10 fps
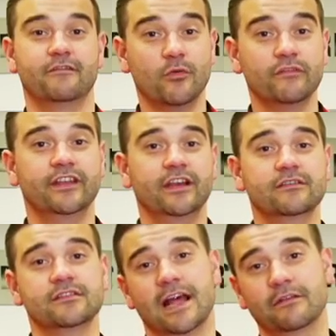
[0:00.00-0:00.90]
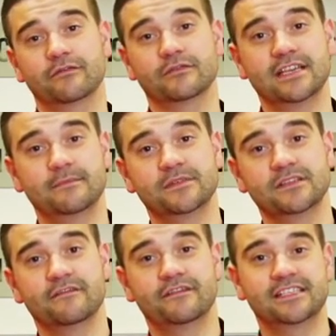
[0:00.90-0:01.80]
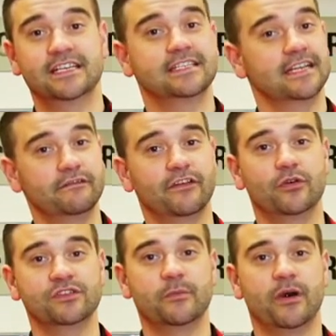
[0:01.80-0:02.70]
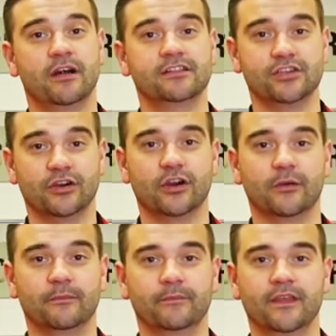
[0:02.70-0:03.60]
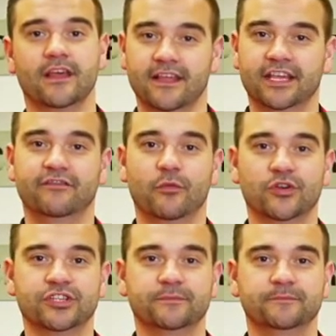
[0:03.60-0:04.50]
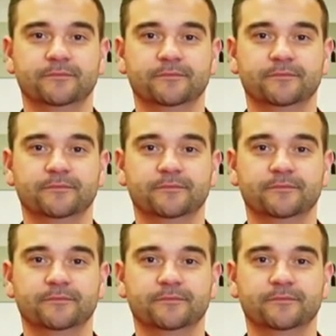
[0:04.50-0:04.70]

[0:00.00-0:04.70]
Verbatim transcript: For more videos and helpful tips, visit delphiautoparts.com. Thank you for watching.